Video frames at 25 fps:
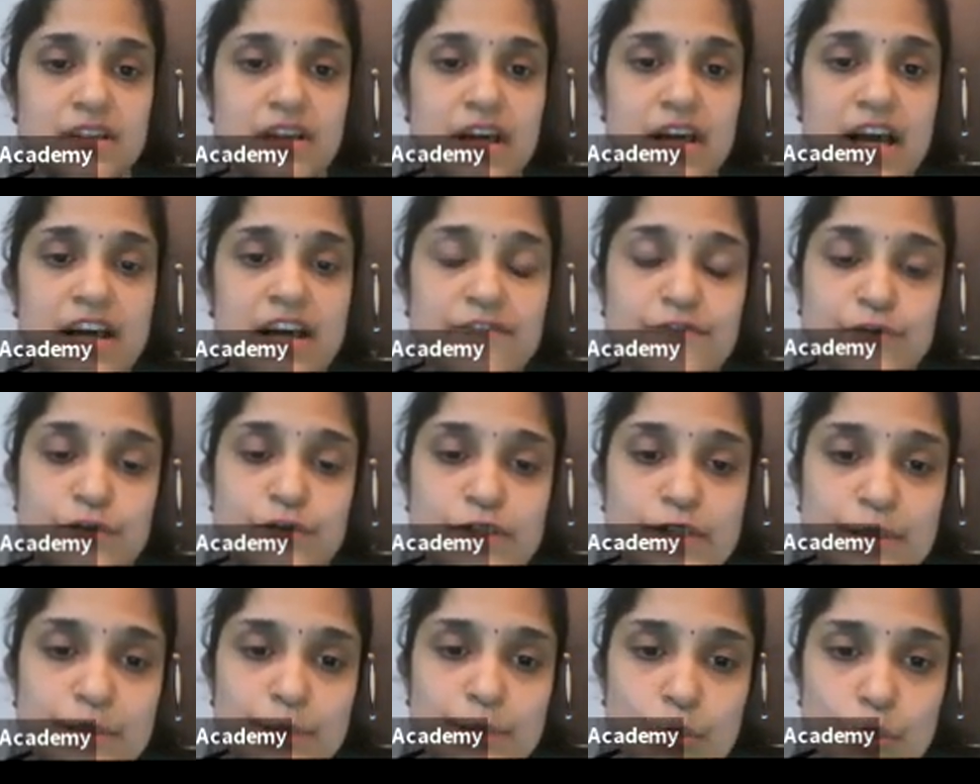And for
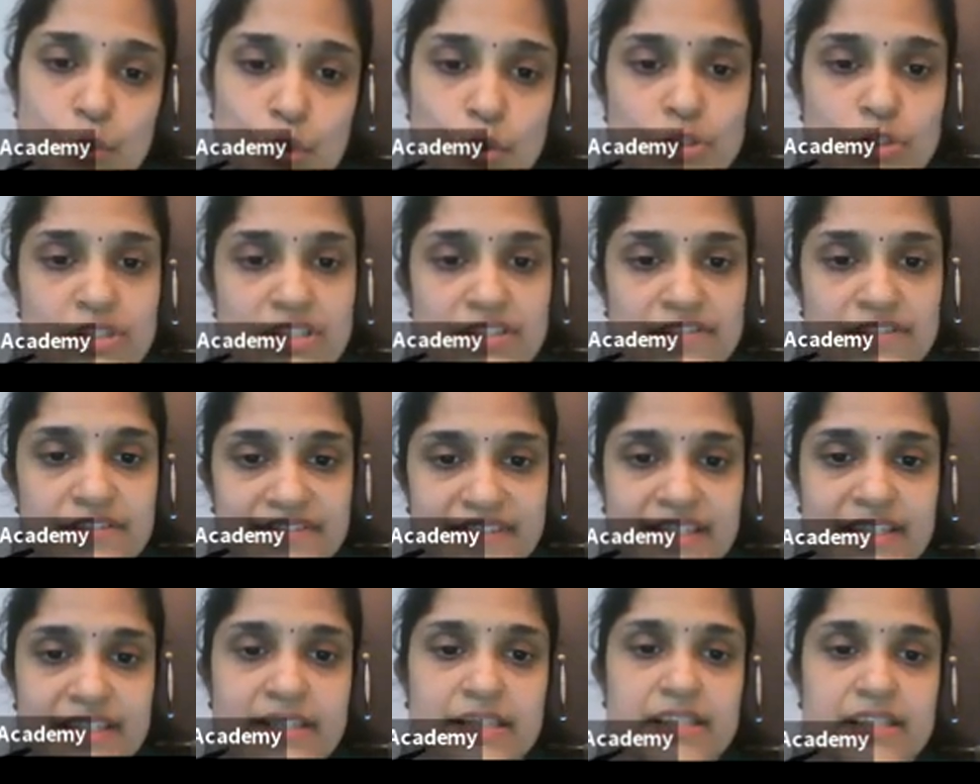the motor
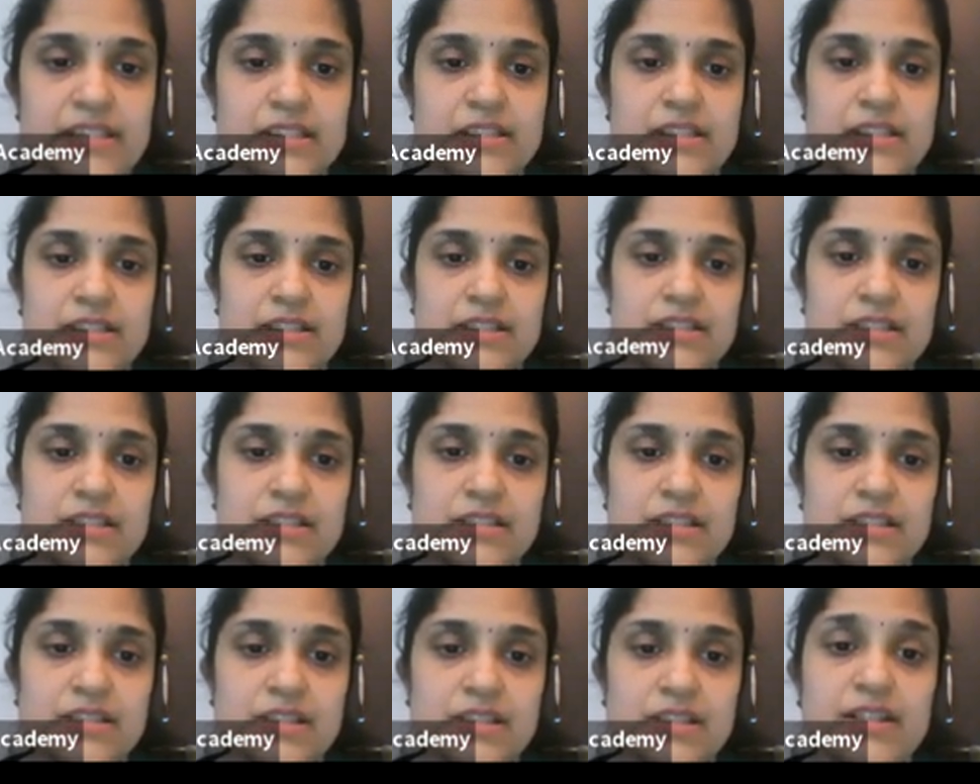vehicle,
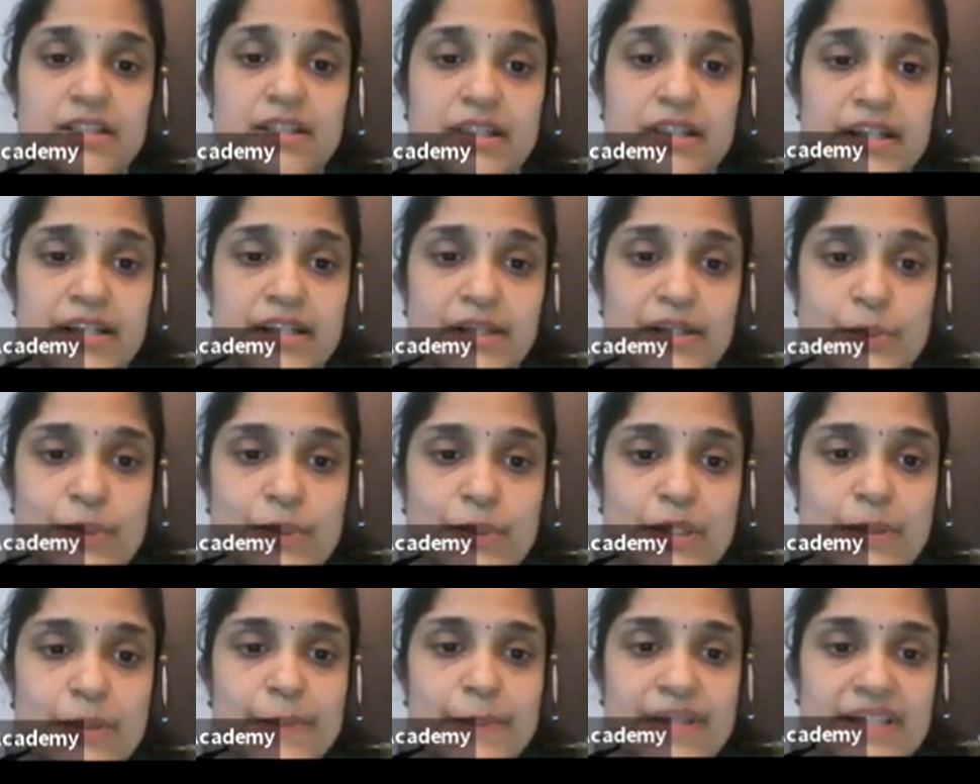it
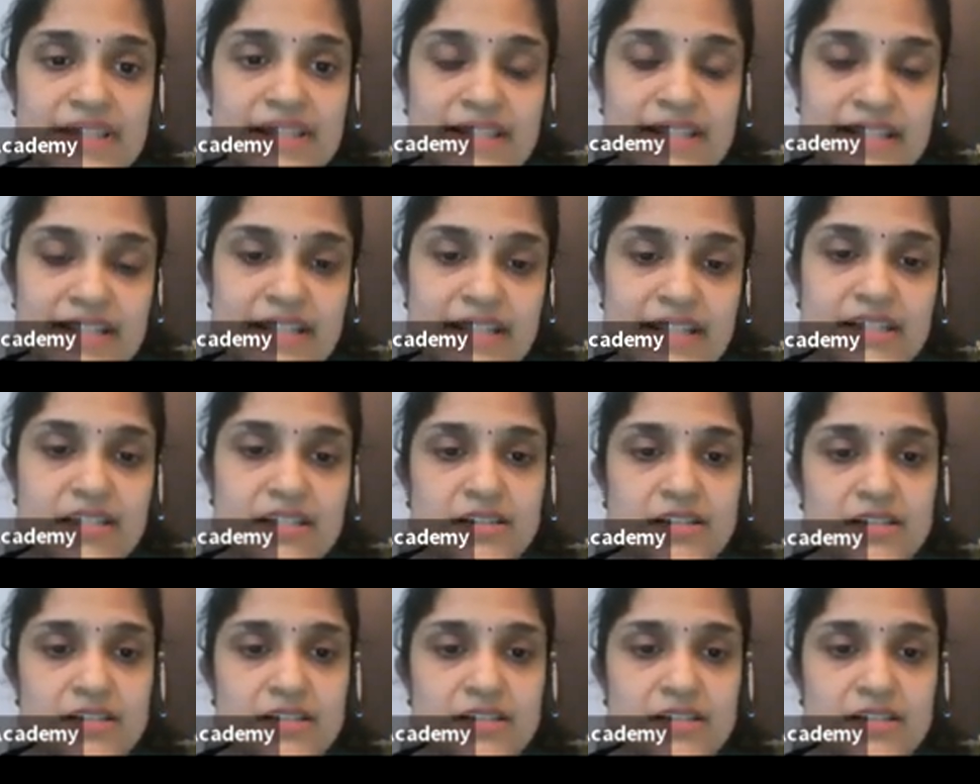will be there